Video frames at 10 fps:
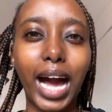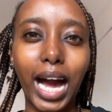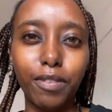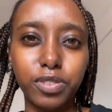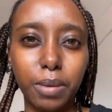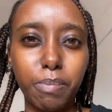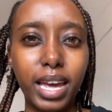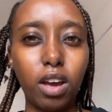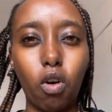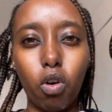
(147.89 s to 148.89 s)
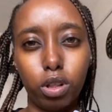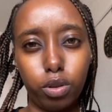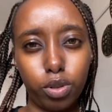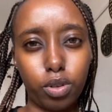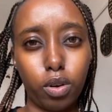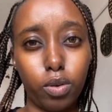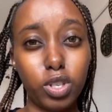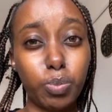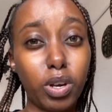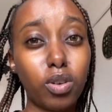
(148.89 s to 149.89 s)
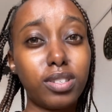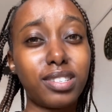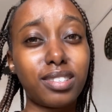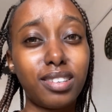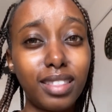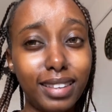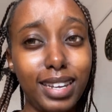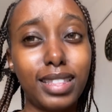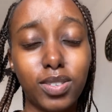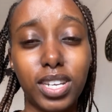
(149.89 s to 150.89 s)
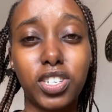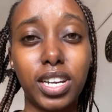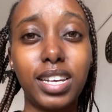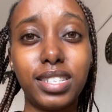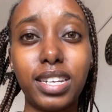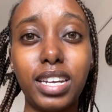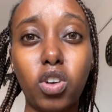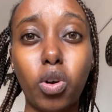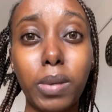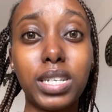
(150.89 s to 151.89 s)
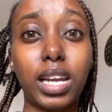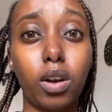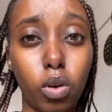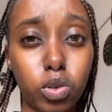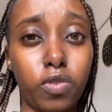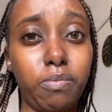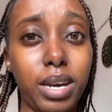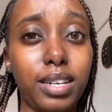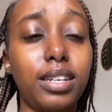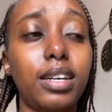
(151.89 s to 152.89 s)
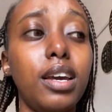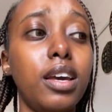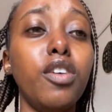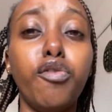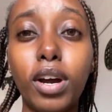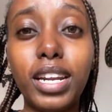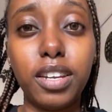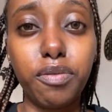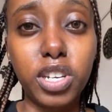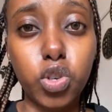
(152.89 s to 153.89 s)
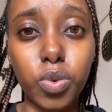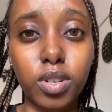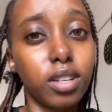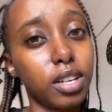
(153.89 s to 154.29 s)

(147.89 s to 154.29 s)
After buying all those clothes, because 3,000 shillings in Gikomba is a lot of money for an individual.